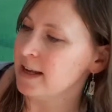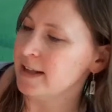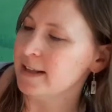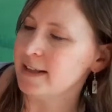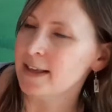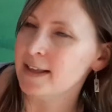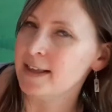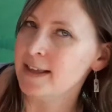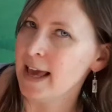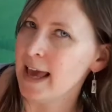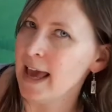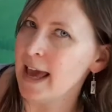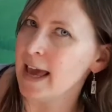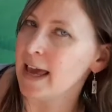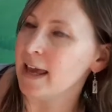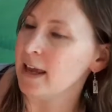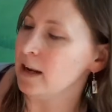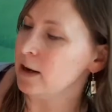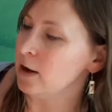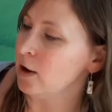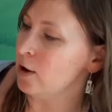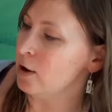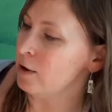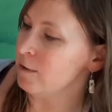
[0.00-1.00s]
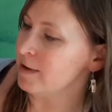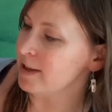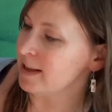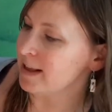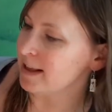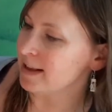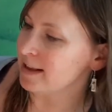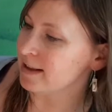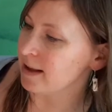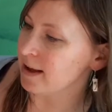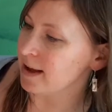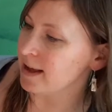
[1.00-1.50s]
Today, Lola is
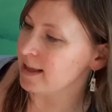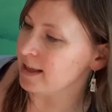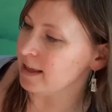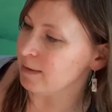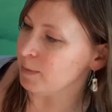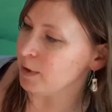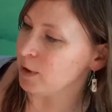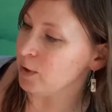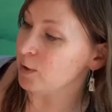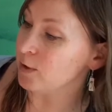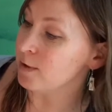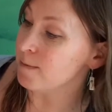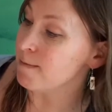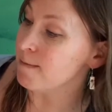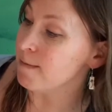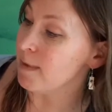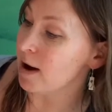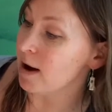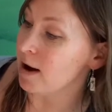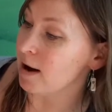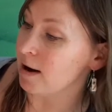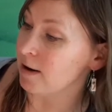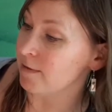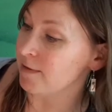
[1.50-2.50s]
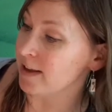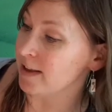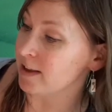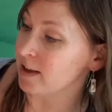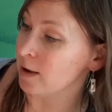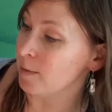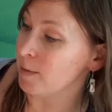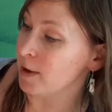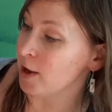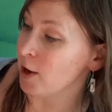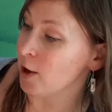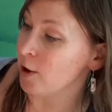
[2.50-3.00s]
excited because Marv is
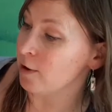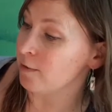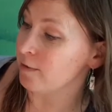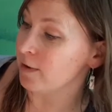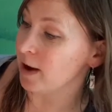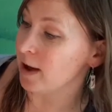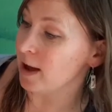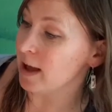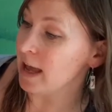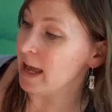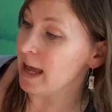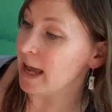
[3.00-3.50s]
coming over